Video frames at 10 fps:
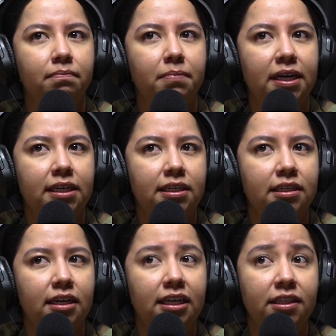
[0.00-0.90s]

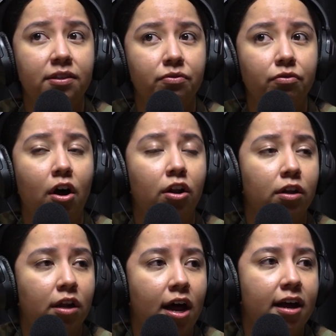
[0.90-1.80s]
But it's a
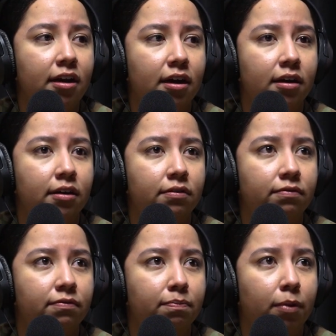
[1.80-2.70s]
lot
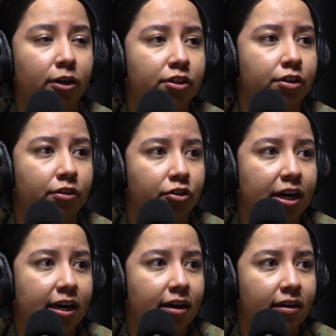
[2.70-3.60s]
of personal
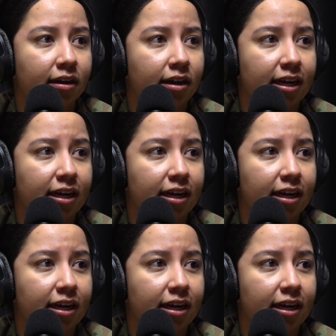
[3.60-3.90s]
training.